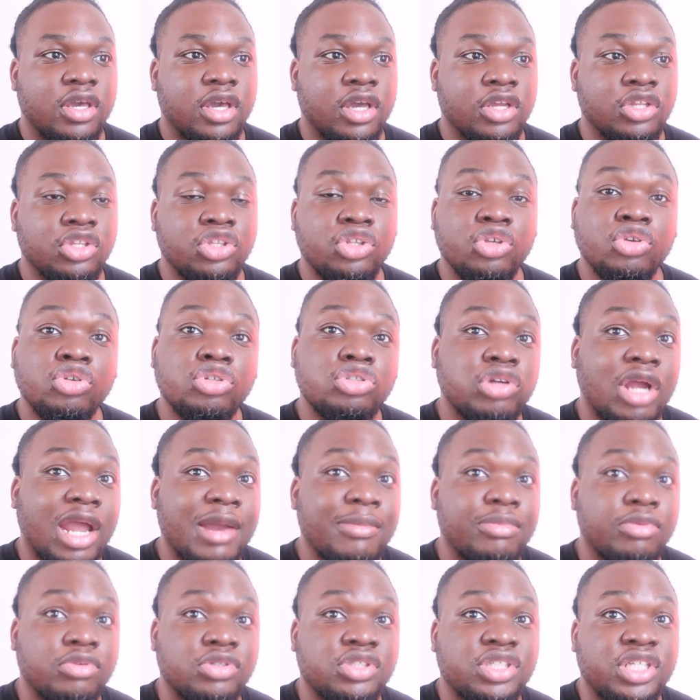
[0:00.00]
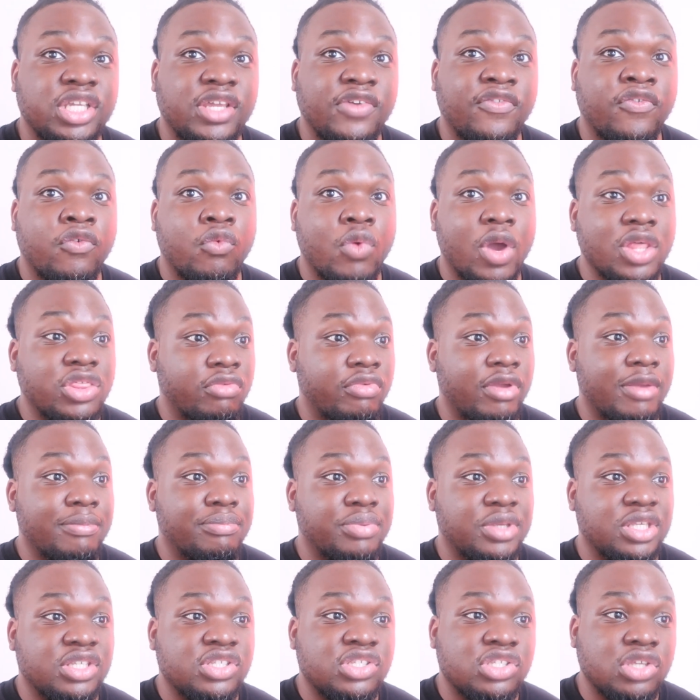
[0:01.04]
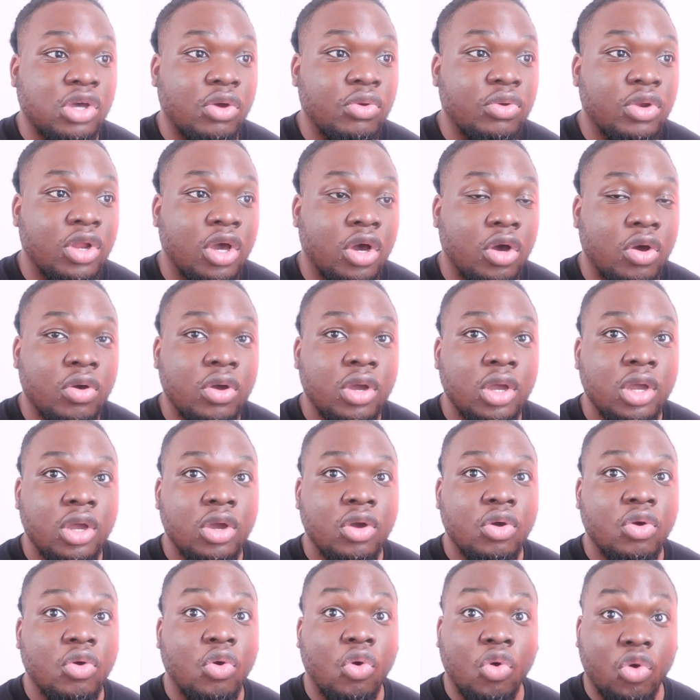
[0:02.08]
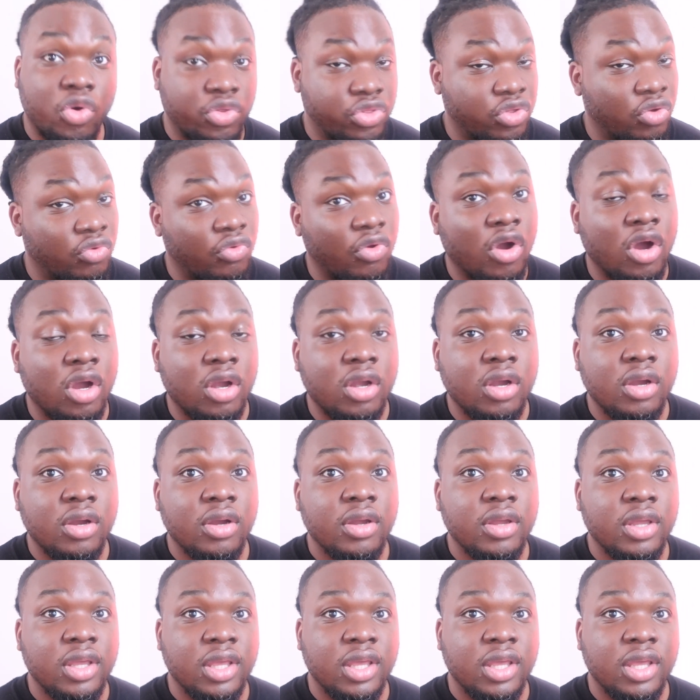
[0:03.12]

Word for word: a new tribal chief, whether it be Solo or The Rock.